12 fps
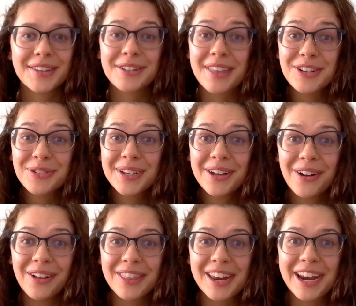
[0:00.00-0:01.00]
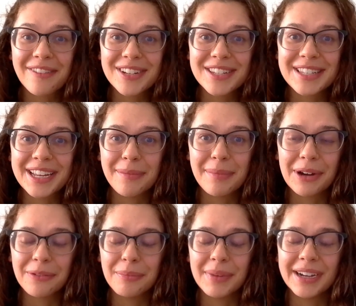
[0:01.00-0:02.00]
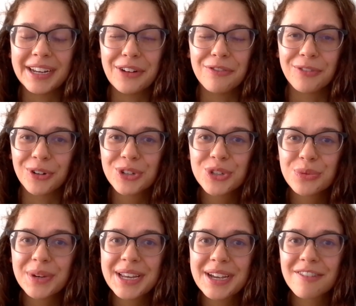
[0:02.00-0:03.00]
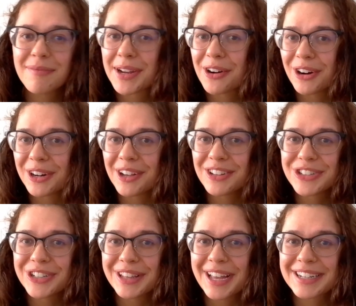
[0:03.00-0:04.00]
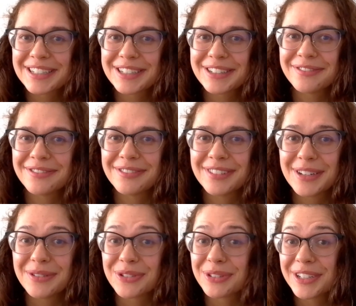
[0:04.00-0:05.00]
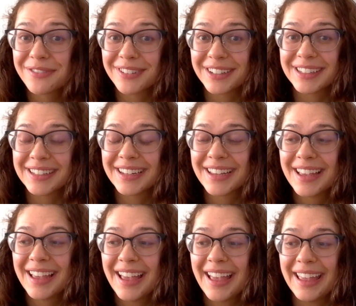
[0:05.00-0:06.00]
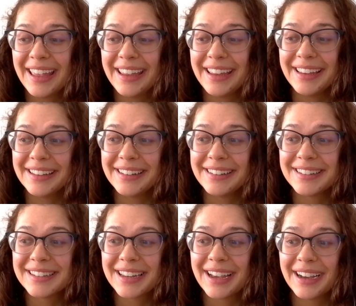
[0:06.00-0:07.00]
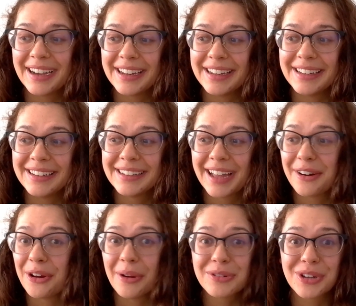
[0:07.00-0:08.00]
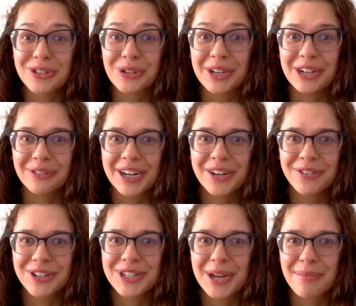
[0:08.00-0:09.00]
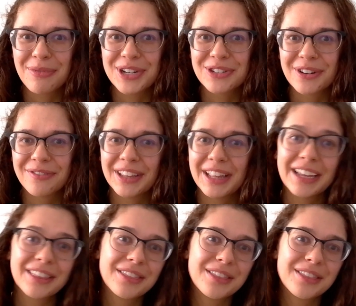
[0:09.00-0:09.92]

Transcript: So that's really all that I have to say about my first week of my cardiology elective. It was really fun, and I don't know, I was also getting ready for step 3, so I feel like